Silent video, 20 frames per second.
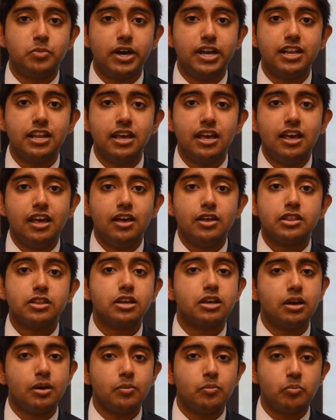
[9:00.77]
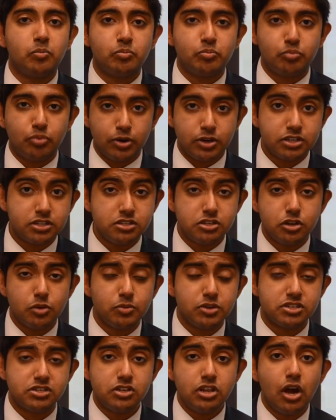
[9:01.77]
but the
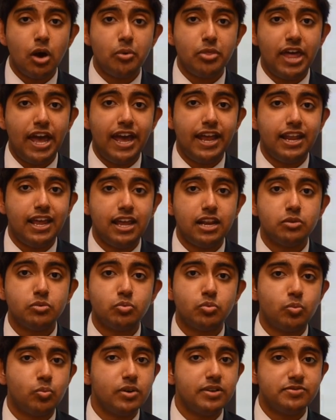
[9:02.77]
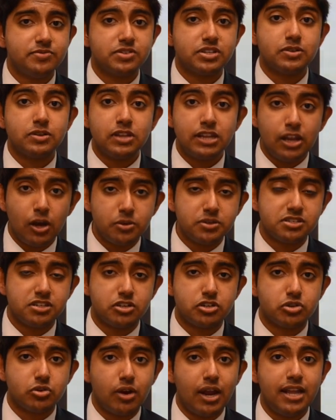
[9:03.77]
consumers know that, and we've noticed a
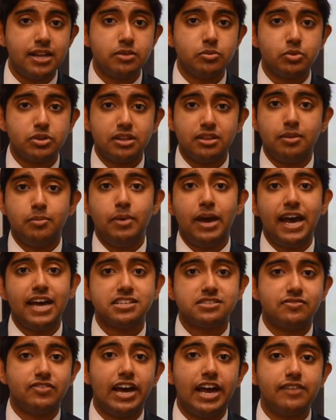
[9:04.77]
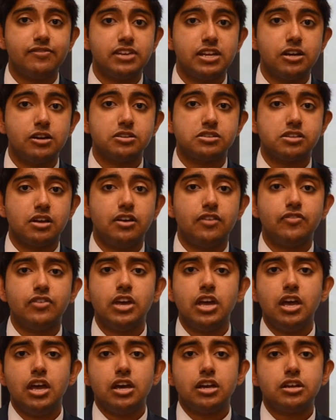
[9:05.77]
trend within the past 5 years
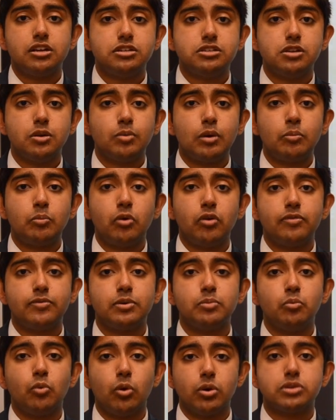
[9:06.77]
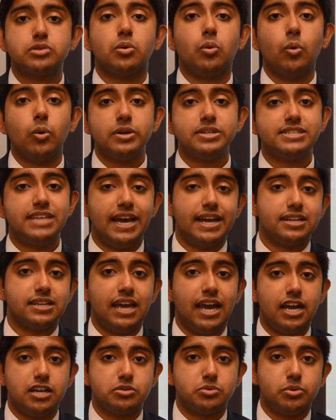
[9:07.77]
of consumer moving more towards that
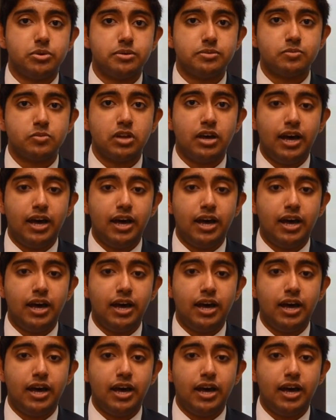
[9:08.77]
casual,